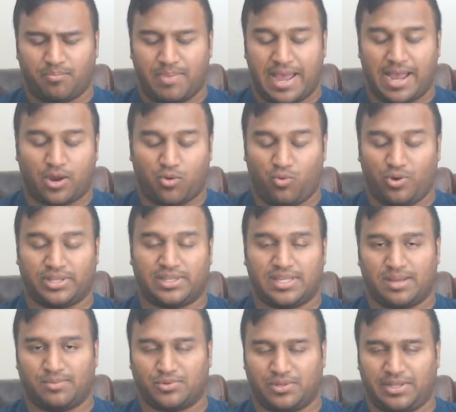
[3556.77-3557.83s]
with
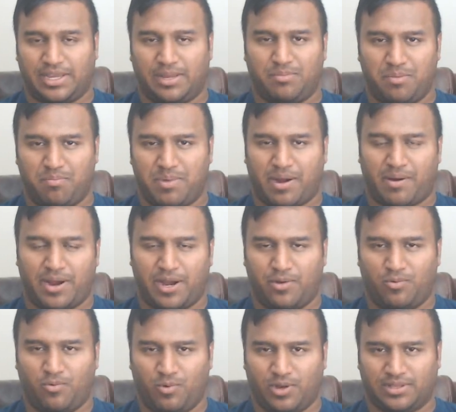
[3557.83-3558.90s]
them, so they can be buried
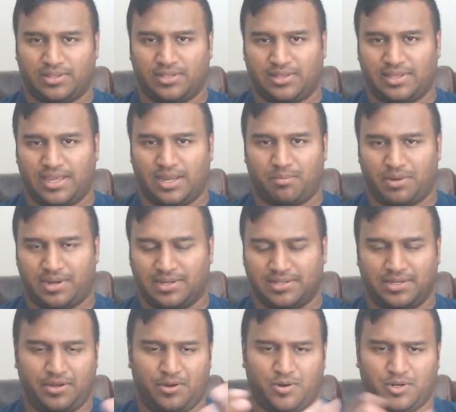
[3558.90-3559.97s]
with the thing, because it's
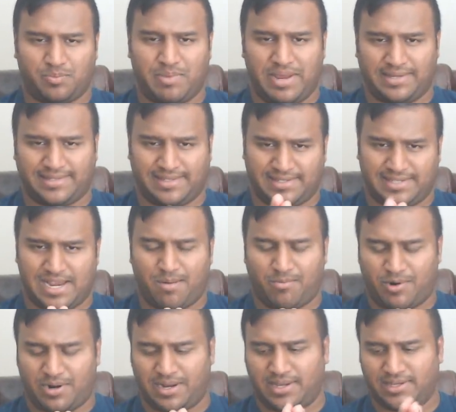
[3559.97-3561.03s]
basically
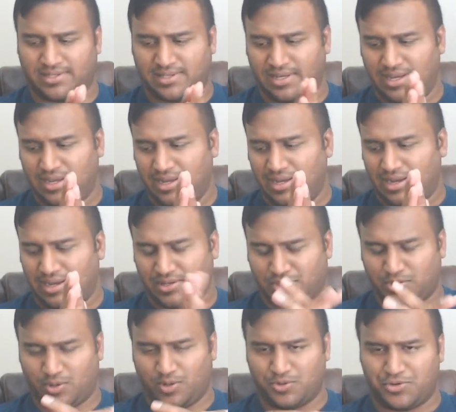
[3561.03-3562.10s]
samurai's
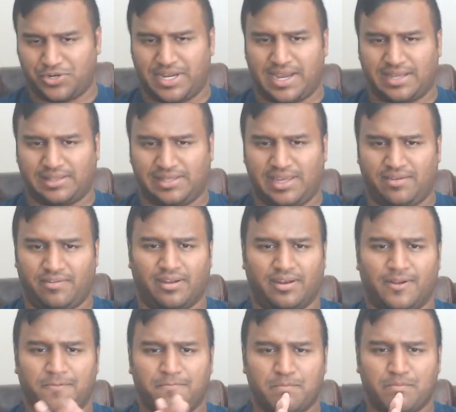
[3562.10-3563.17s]
soul and you can't leave it.
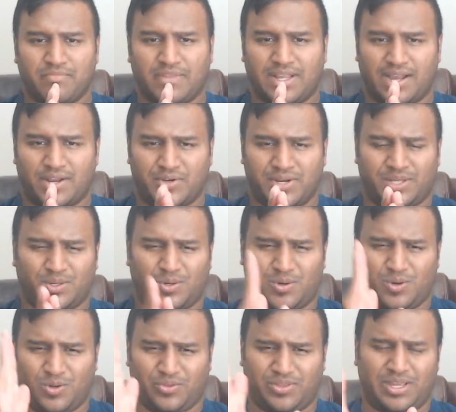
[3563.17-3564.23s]
And you have the
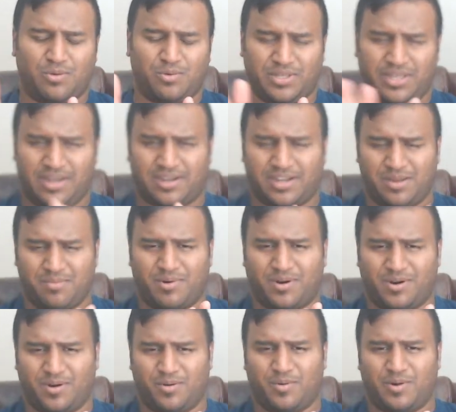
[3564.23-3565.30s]
whole thing with
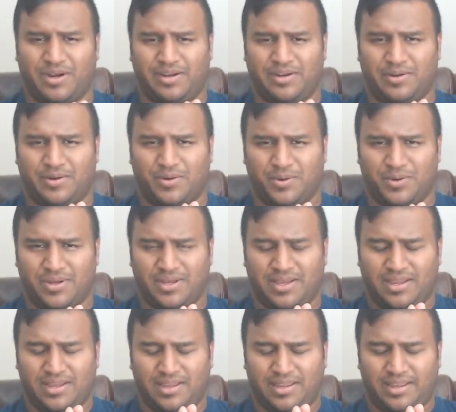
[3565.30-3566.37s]
Yakimaru where
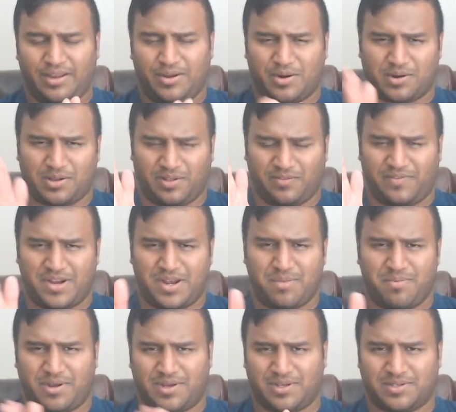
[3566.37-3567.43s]
you got all offended
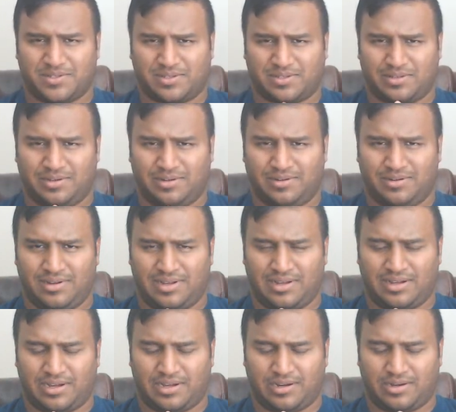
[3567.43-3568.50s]
because
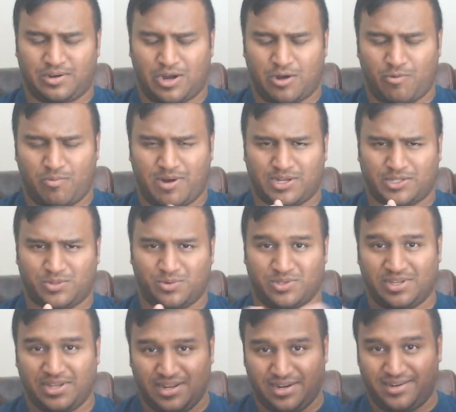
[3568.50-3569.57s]
Kawamatsu was
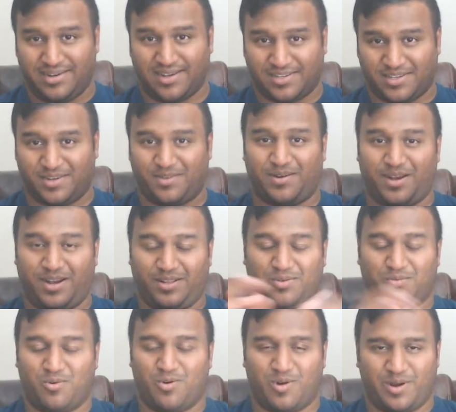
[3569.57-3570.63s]
desecrating the
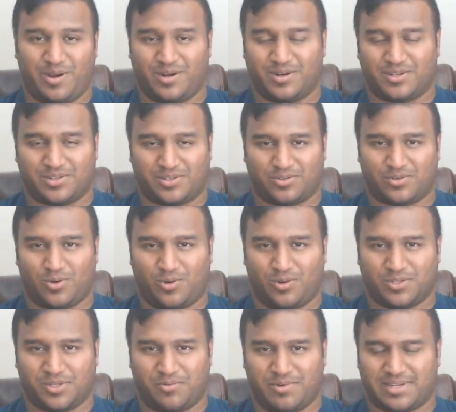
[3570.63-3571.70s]
warriors' souls
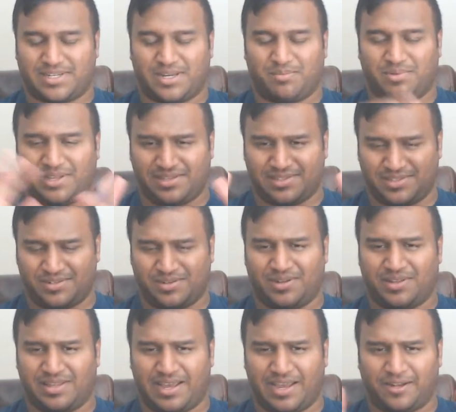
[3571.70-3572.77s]
and resting places and all
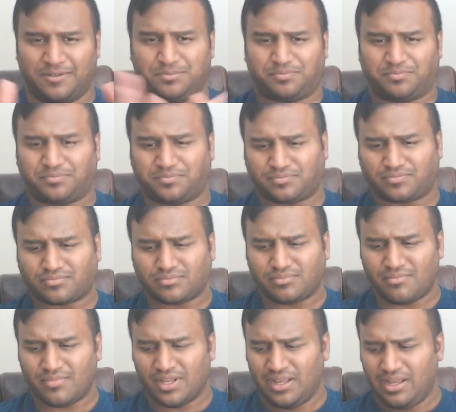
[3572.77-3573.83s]
that.
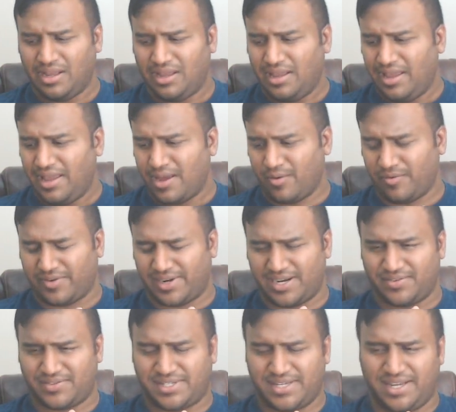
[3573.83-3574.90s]
And we've kind of
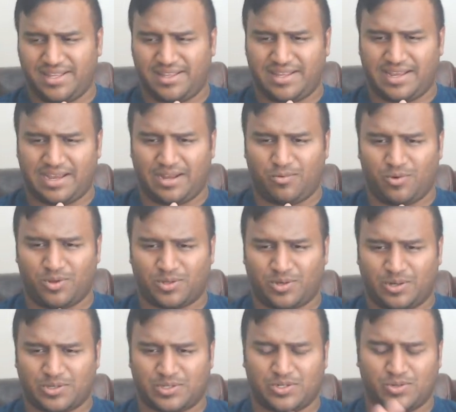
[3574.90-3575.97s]
seen that with
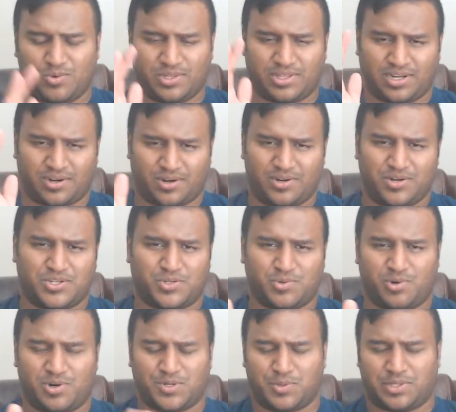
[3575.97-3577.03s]
the cursed
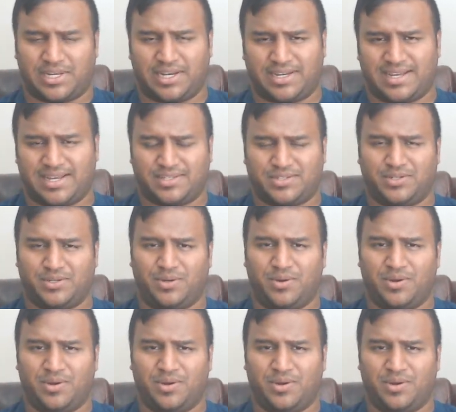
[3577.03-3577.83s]
swords with Kitetsu,